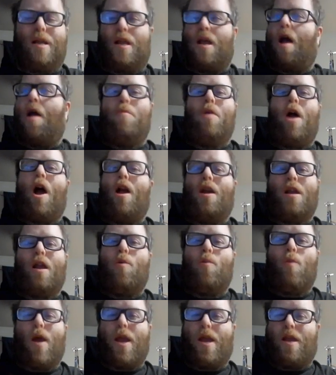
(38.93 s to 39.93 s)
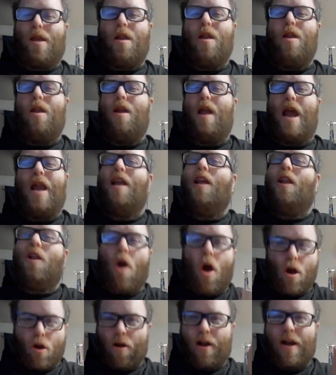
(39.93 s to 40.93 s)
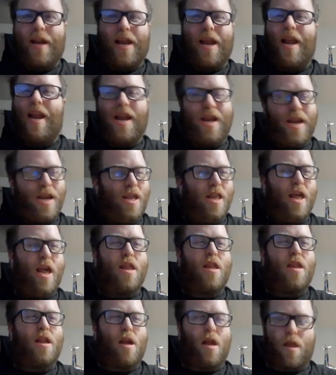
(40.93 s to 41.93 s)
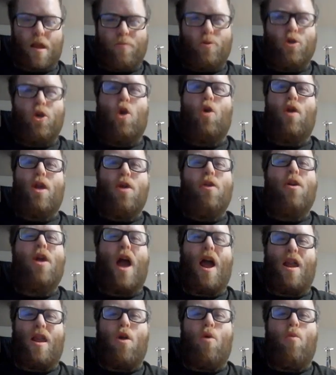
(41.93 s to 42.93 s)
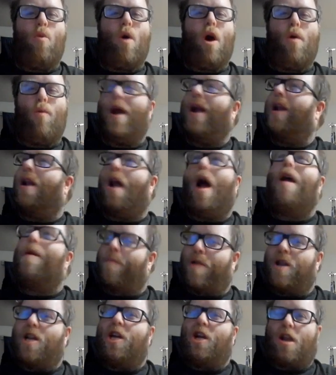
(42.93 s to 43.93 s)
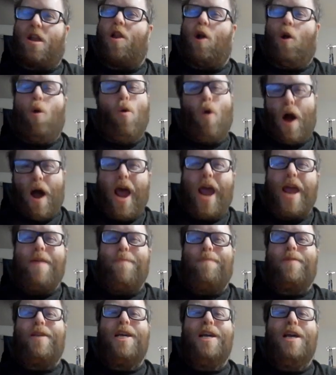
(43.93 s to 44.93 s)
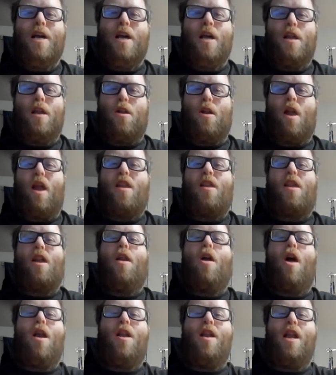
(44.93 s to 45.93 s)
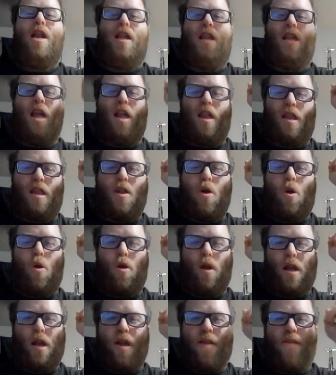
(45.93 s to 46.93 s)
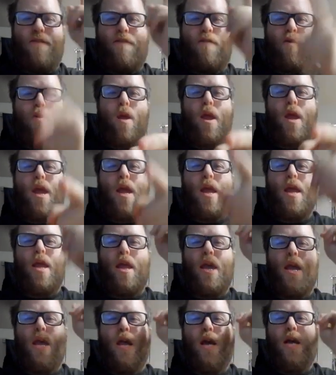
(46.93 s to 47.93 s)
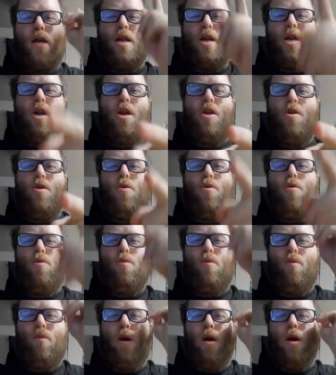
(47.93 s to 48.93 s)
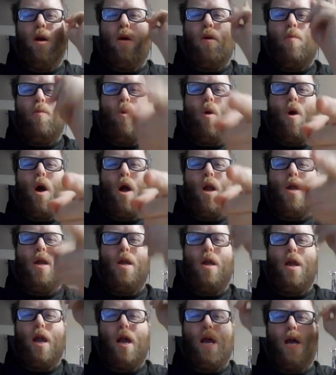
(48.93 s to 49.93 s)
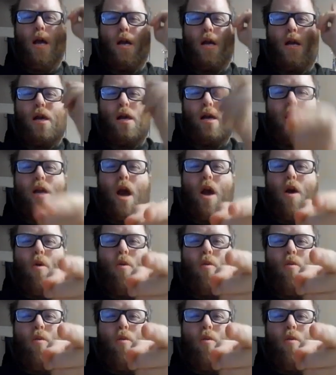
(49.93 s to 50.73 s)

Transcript: I'm not going to wait any longer to get into this, because I'm sure you guys don't want to wait, and I'm just so hyped. So let's get on into this, starting in 3, 2, 1, go.